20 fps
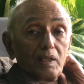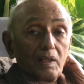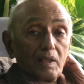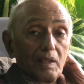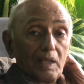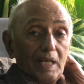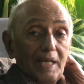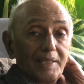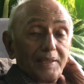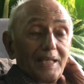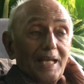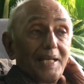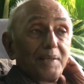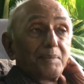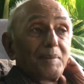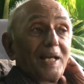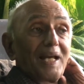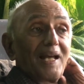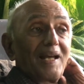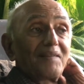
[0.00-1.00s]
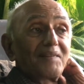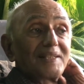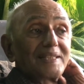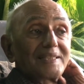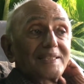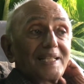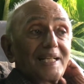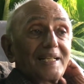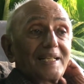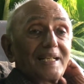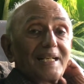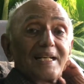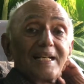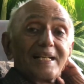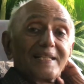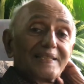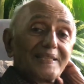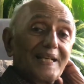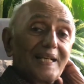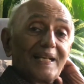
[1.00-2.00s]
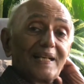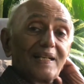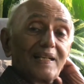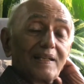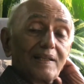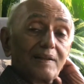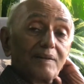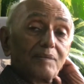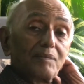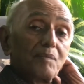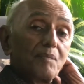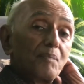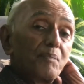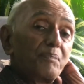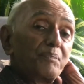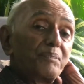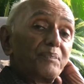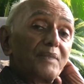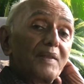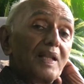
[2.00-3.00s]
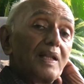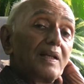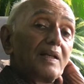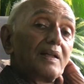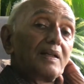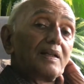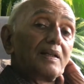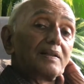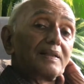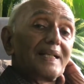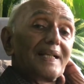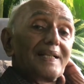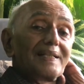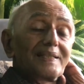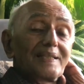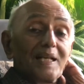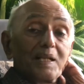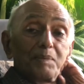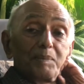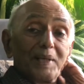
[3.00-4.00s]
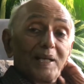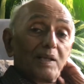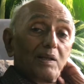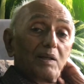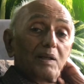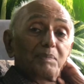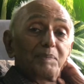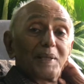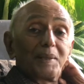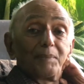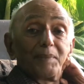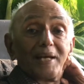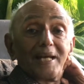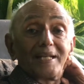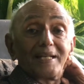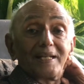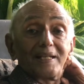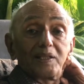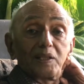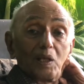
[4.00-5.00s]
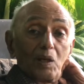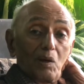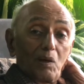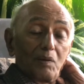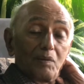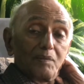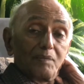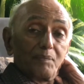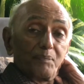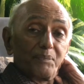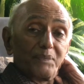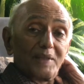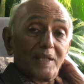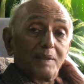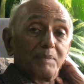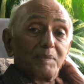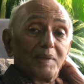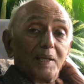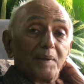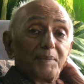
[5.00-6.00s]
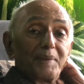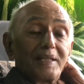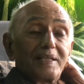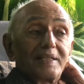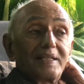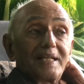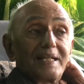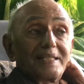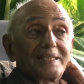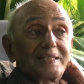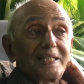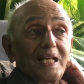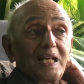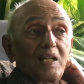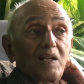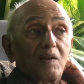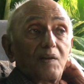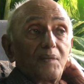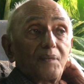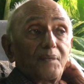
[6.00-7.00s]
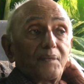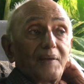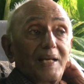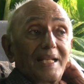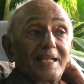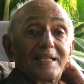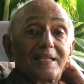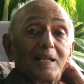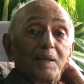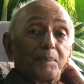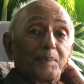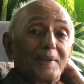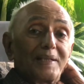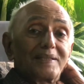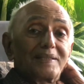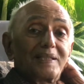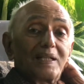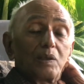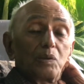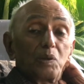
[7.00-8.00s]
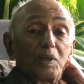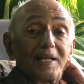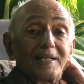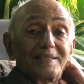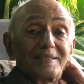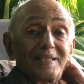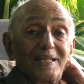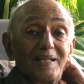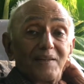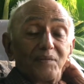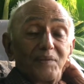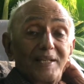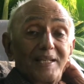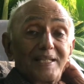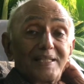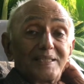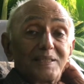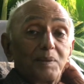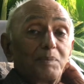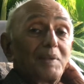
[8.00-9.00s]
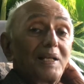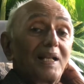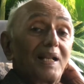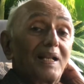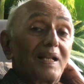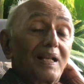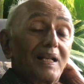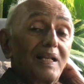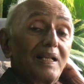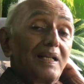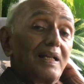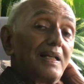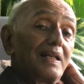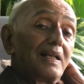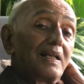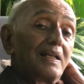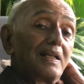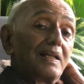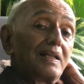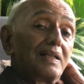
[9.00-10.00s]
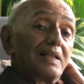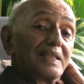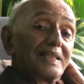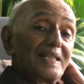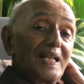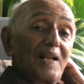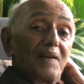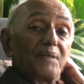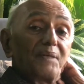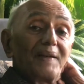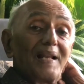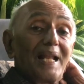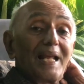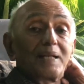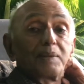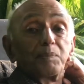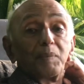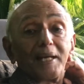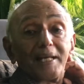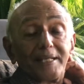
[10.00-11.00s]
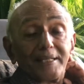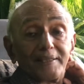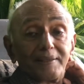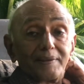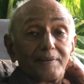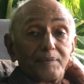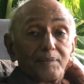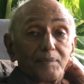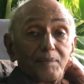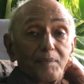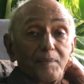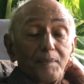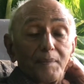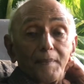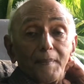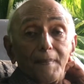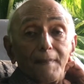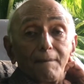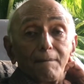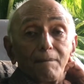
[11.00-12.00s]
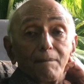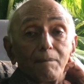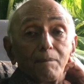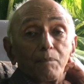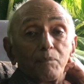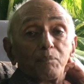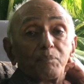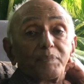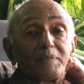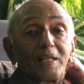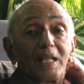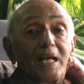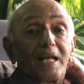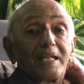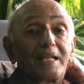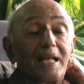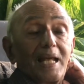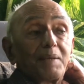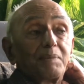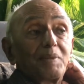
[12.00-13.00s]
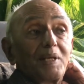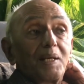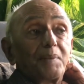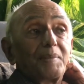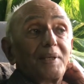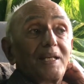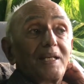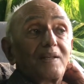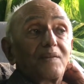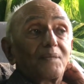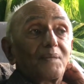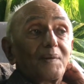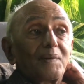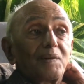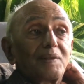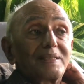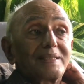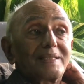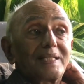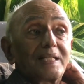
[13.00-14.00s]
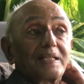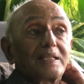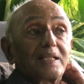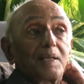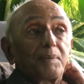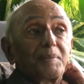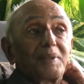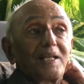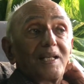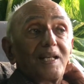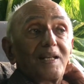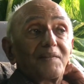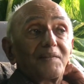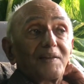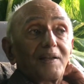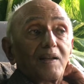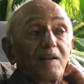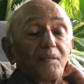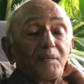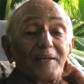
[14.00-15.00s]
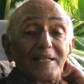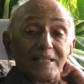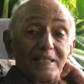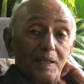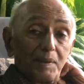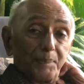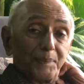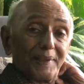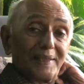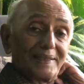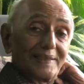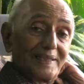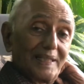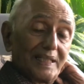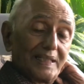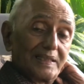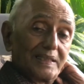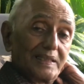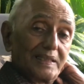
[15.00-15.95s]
I may have a certain desire. The desire may not be mine at all. It may be the desire of another person who has a very similar self like mine. And I may be influencing the behavior of other persons